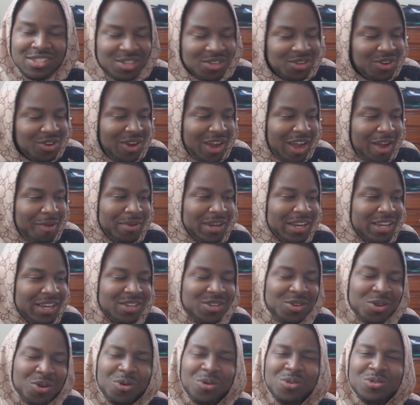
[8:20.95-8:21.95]
Do you know how many
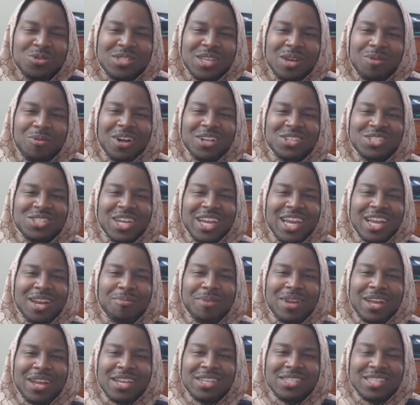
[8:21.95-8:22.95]
dudes that watch
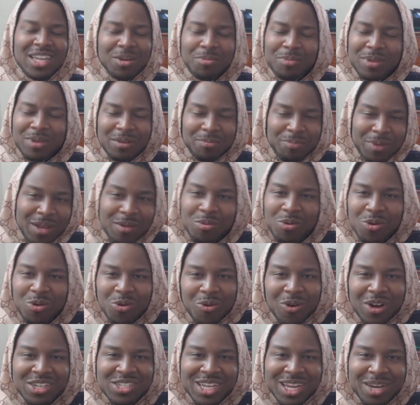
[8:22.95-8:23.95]
animes, enemy people
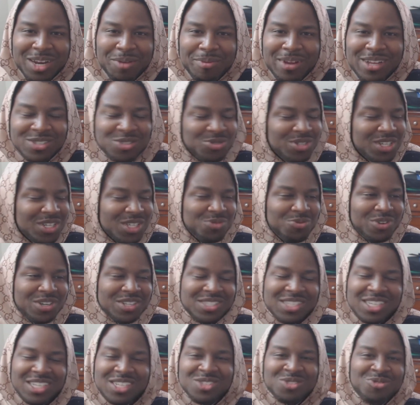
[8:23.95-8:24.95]
who watch animes who just want
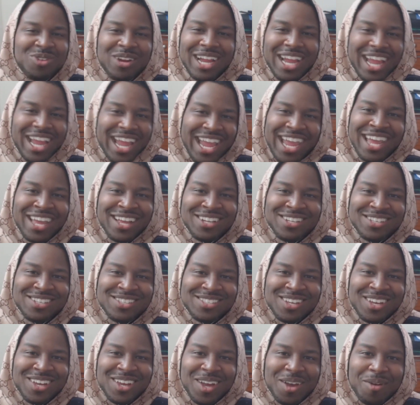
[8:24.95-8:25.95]
to see straight
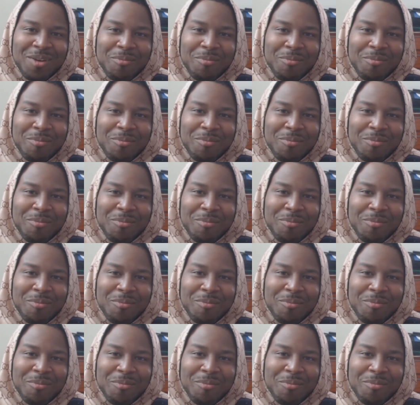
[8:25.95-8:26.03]
hands,